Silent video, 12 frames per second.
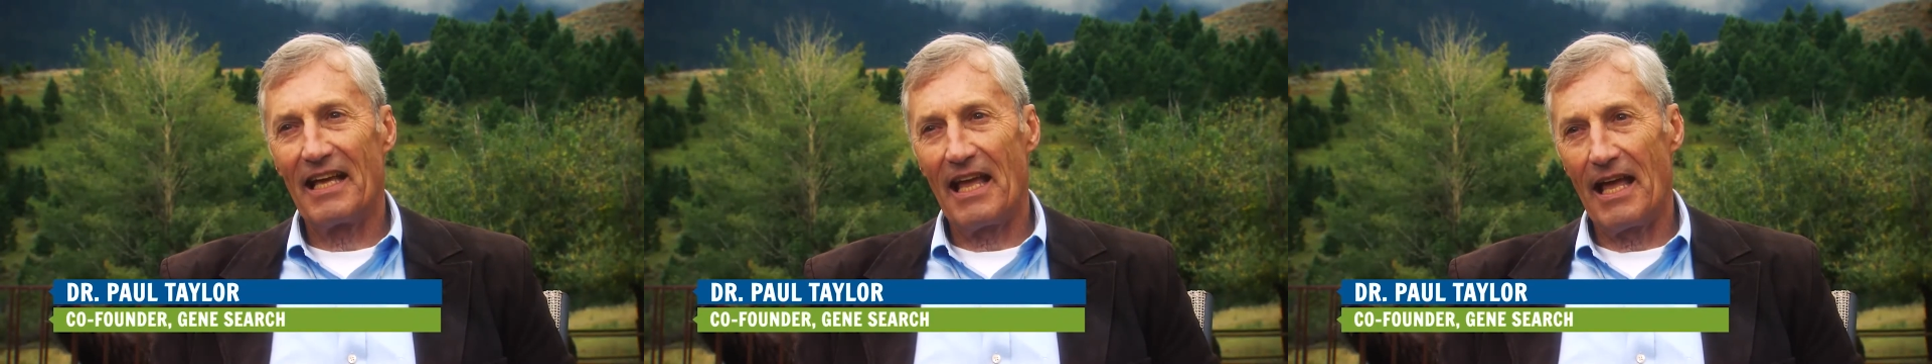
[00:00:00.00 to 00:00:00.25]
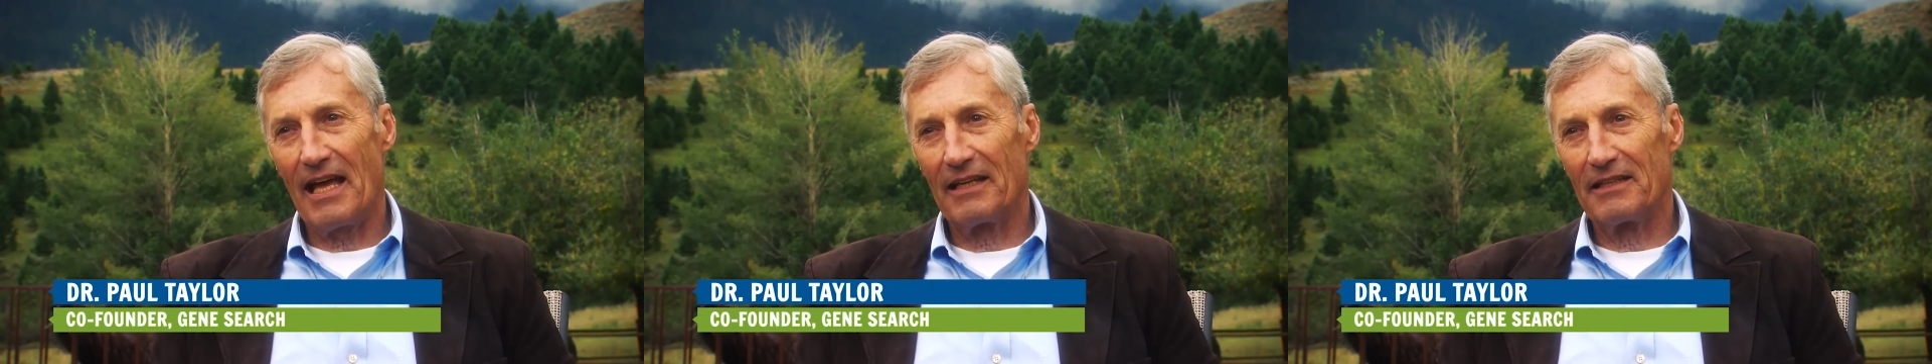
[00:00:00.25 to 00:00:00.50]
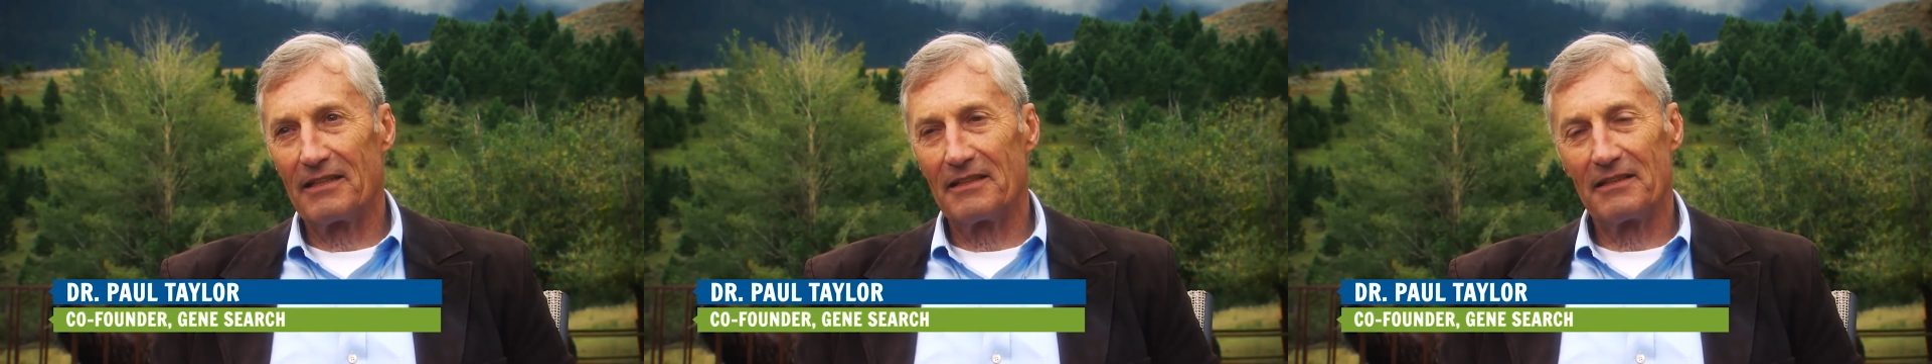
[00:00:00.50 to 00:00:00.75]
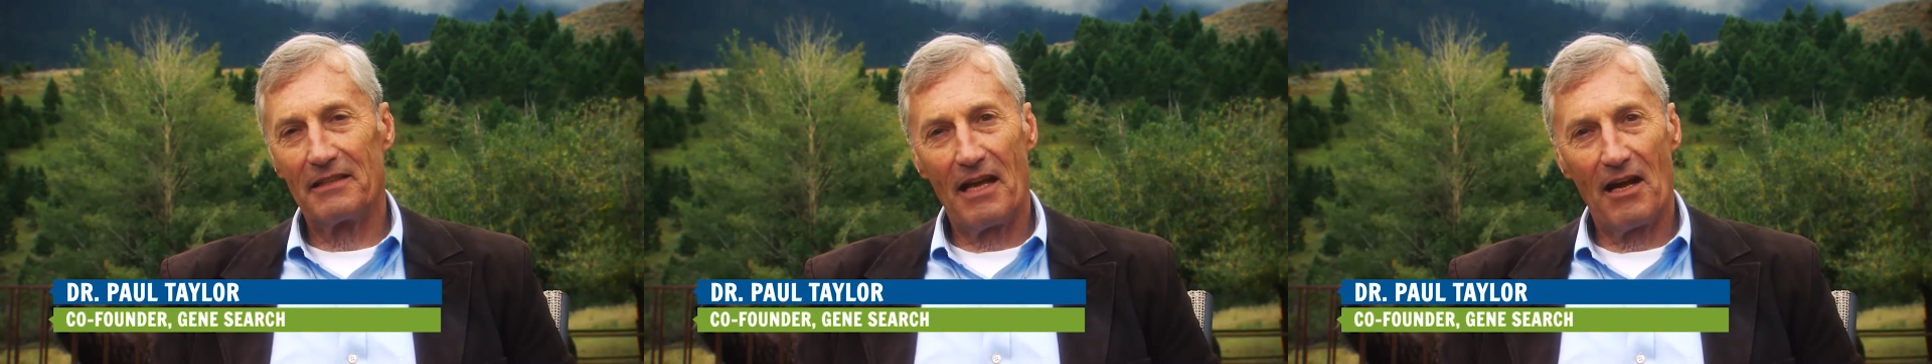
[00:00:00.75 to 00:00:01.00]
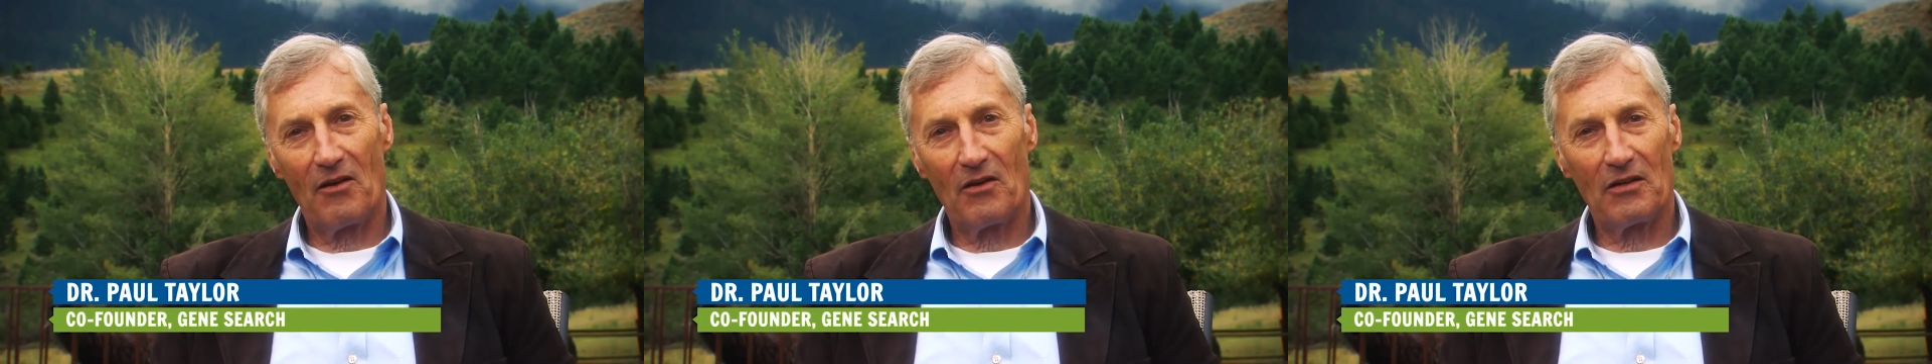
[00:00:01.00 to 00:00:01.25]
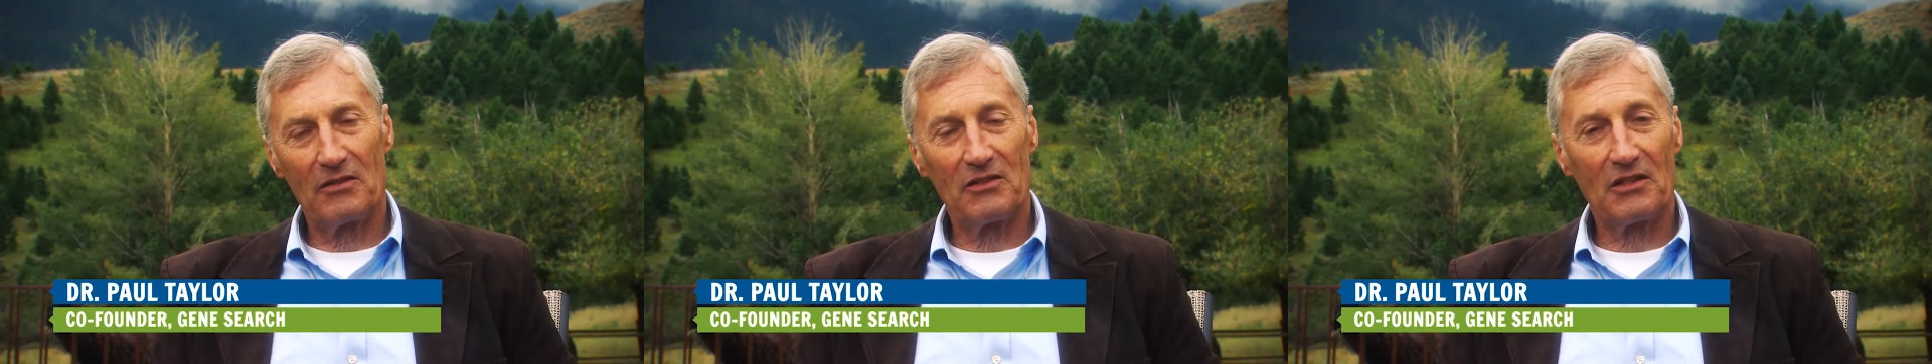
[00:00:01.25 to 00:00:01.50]
and now
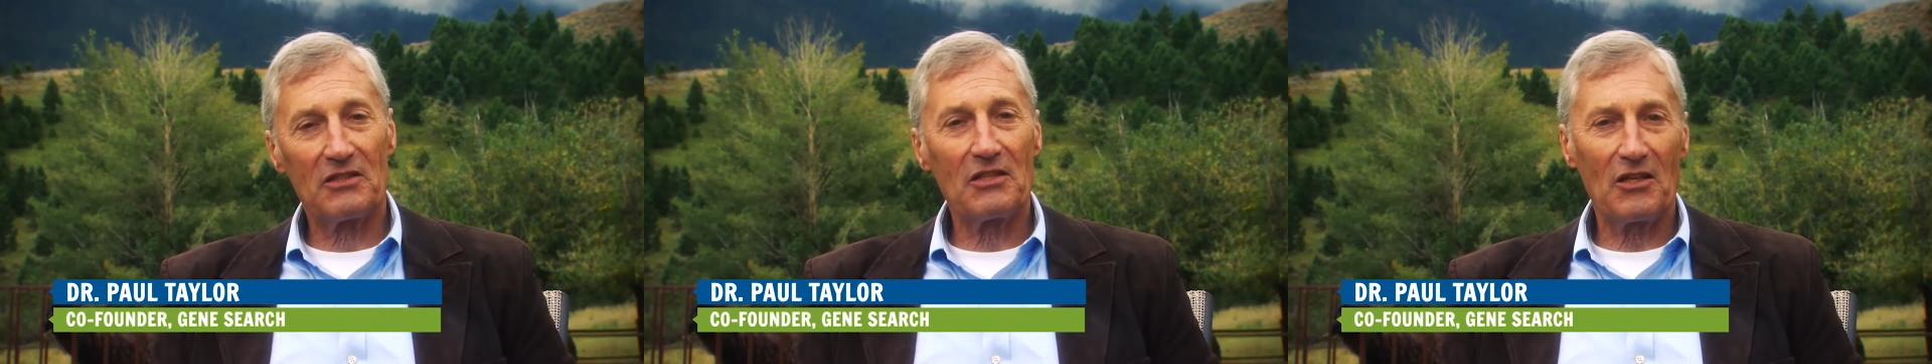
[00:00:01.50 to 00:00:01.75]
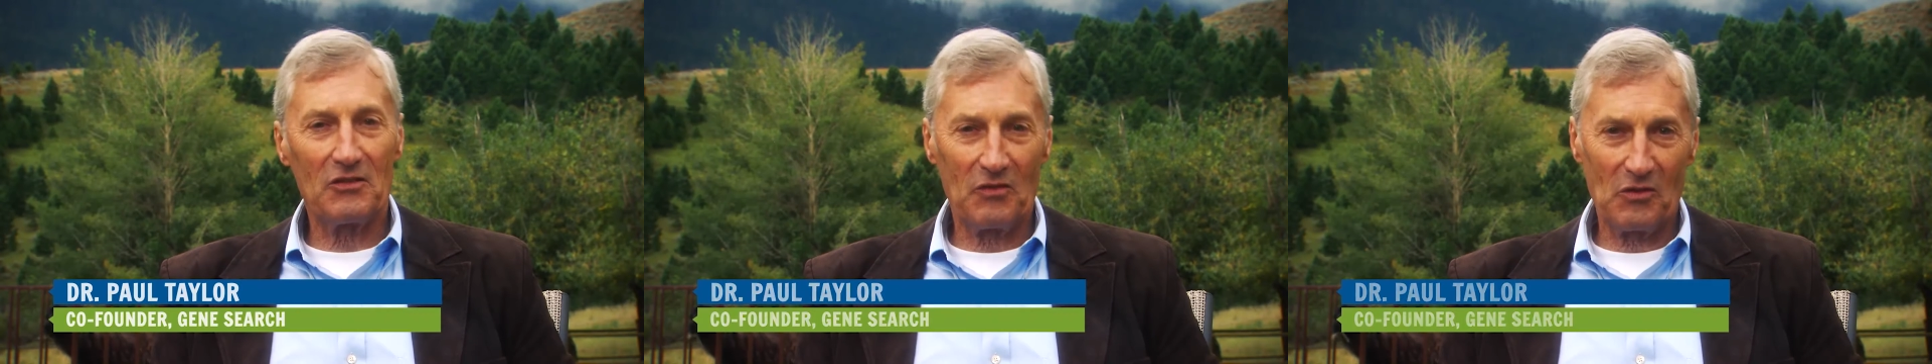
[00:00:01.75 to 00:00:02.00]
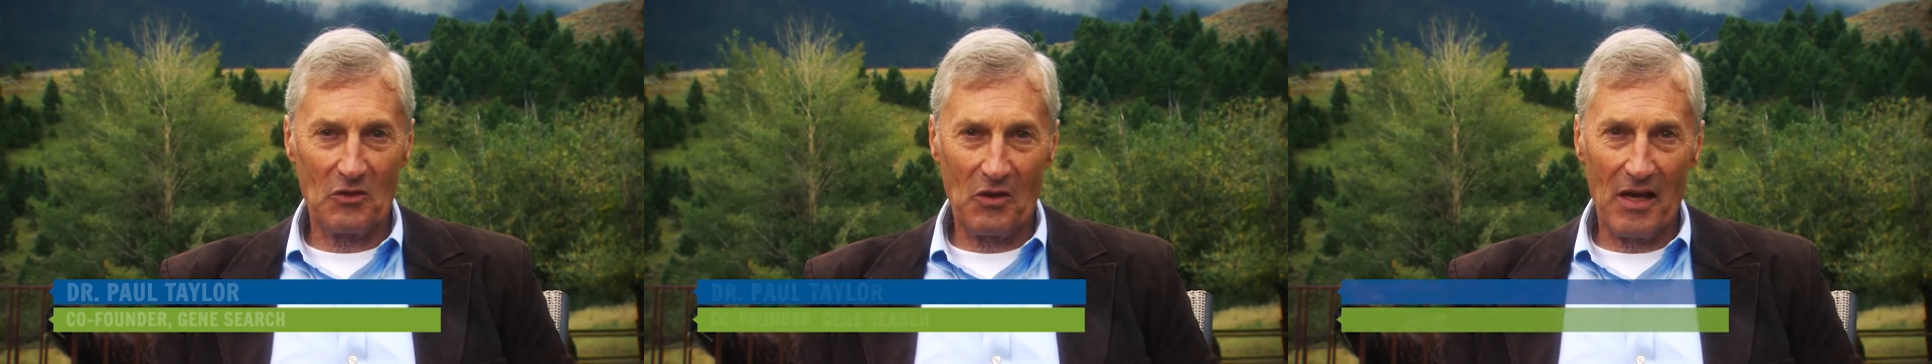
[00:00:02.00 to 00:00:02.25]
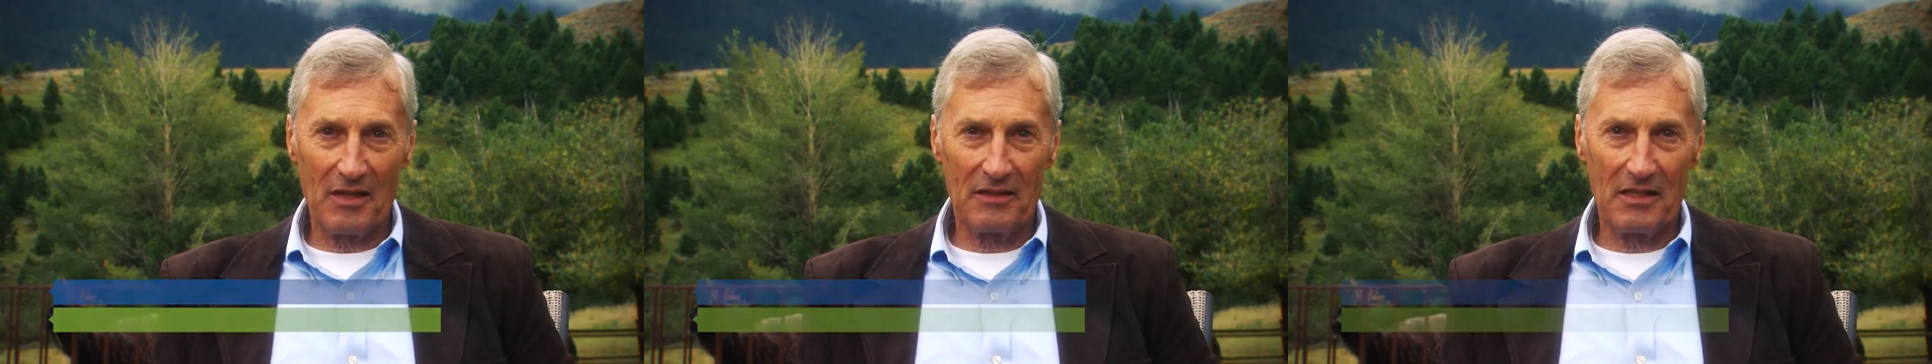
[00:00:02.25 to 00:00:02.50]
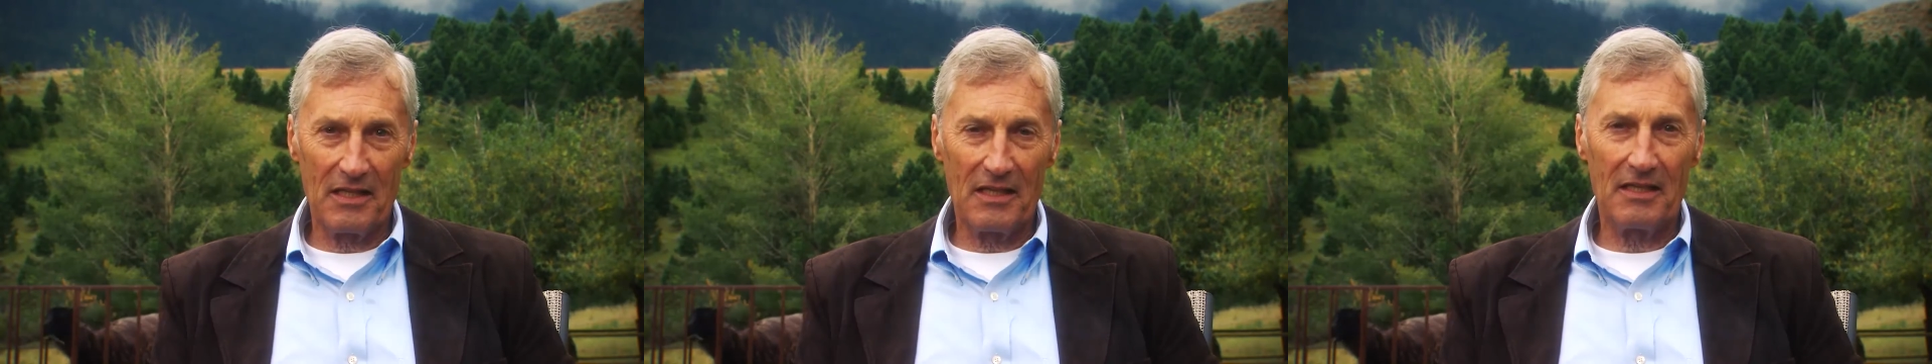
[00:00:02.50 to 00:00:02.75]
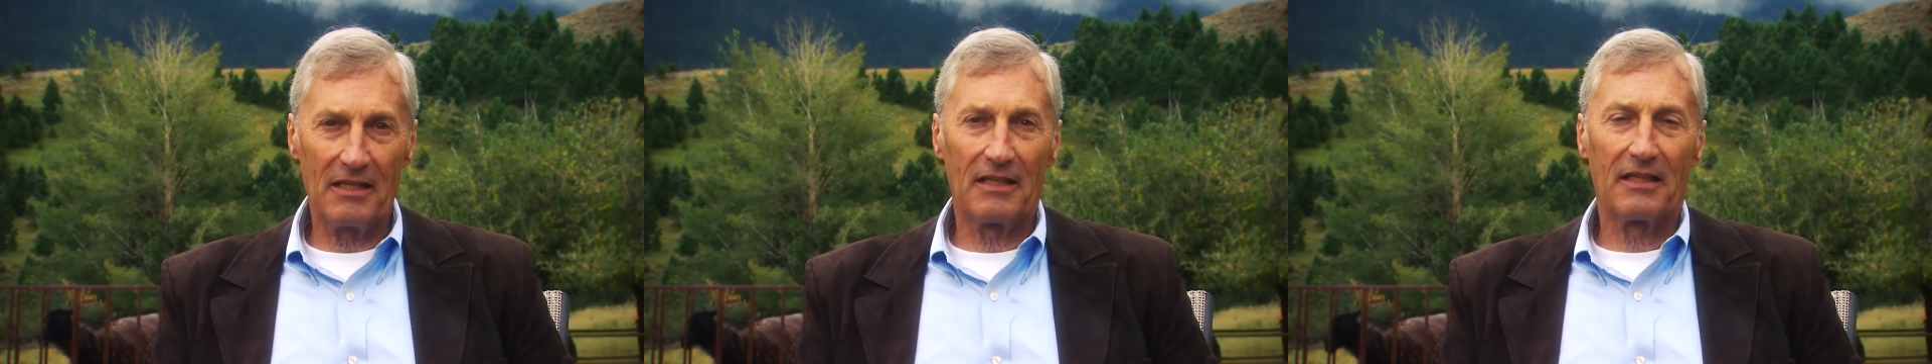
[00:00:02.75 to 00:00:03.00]
a successful grantee.